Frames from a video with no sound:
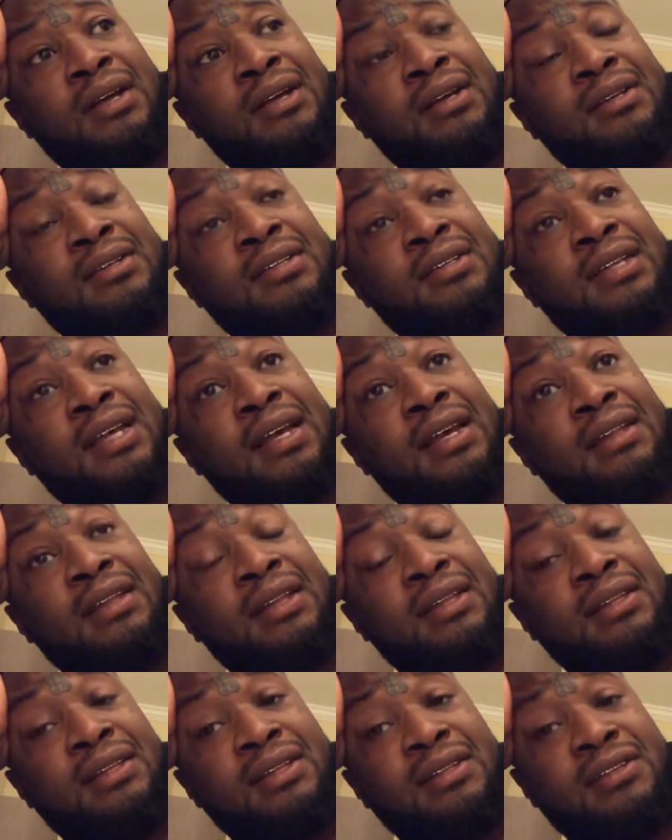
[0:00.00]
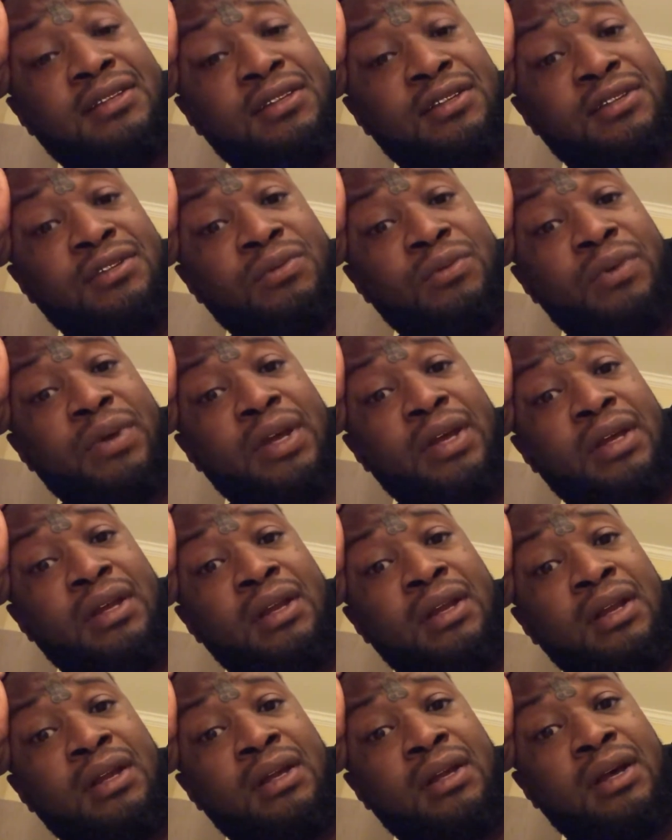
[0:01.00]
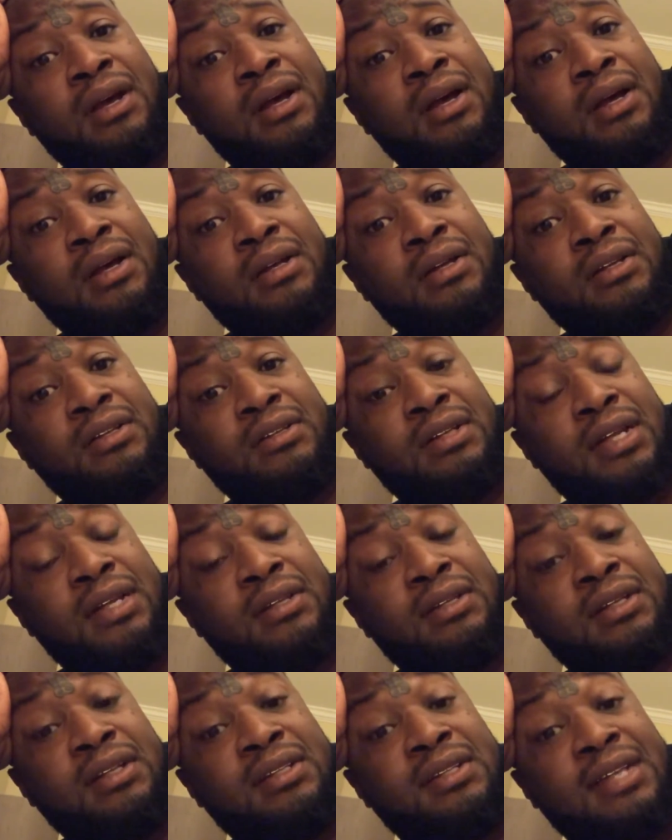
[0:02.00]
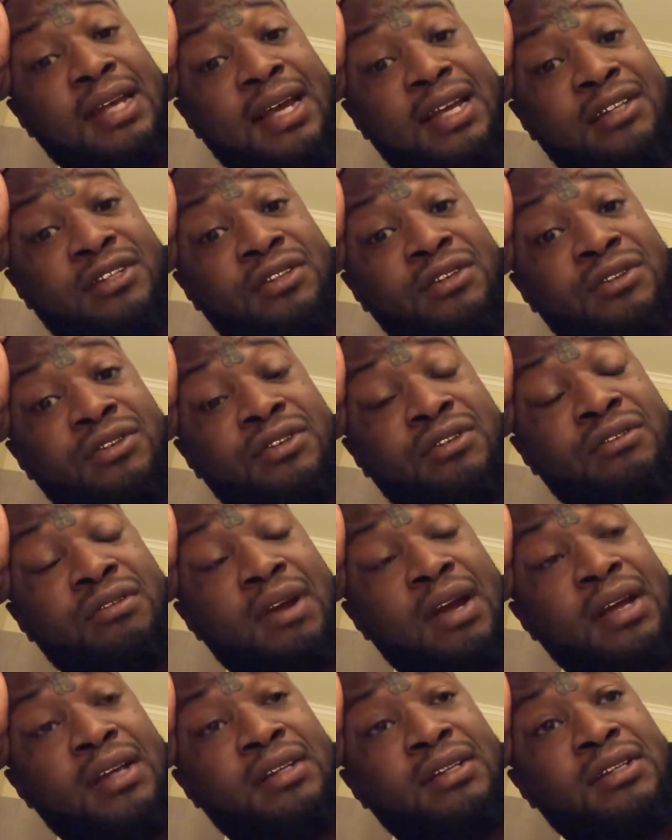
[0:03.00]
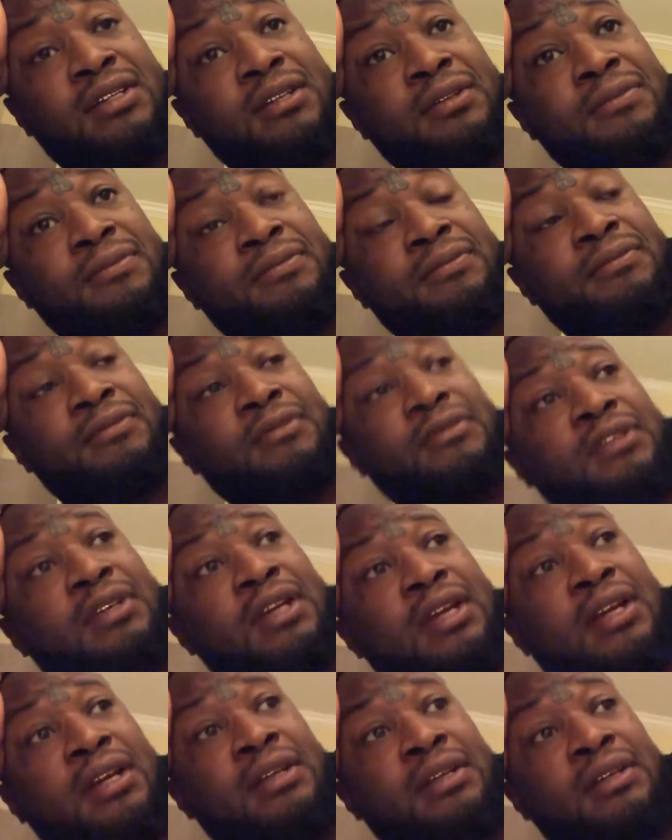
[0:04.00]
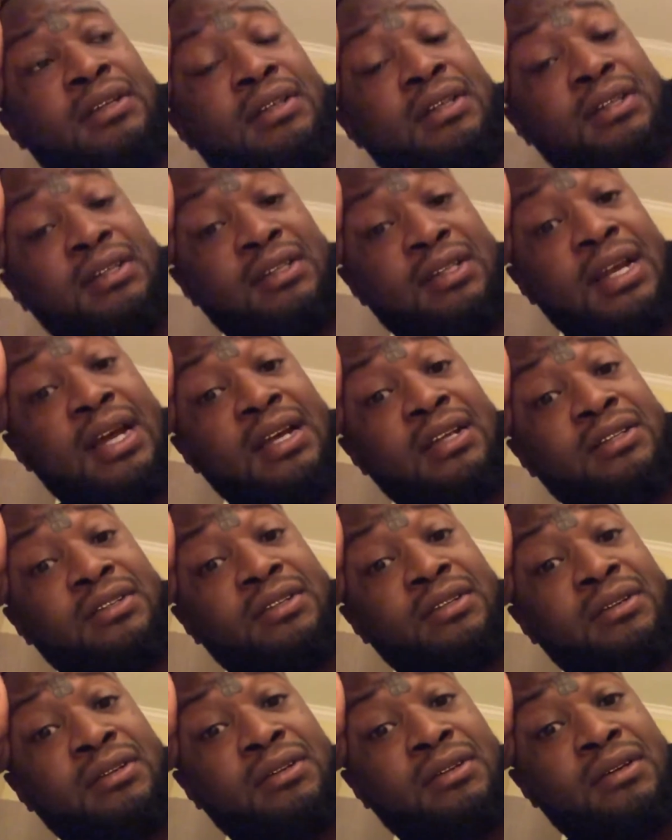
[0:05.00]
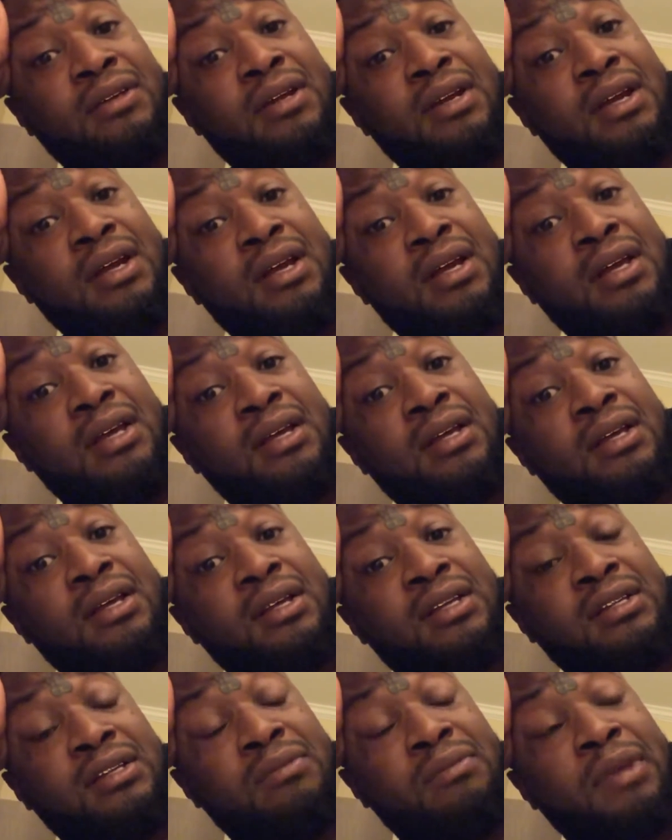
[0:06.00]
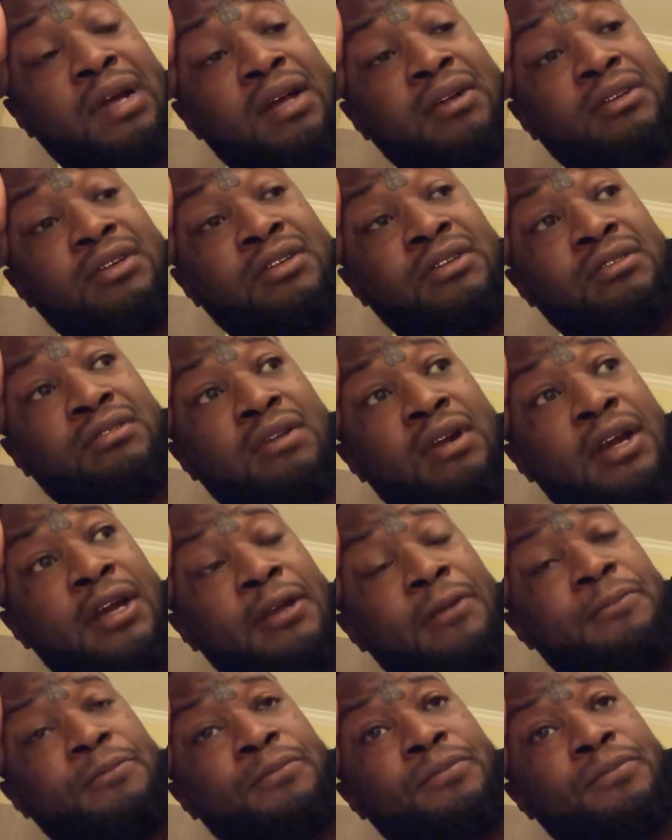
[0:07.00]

say that this is when disaster strikes. Okay, disaster is about to strike.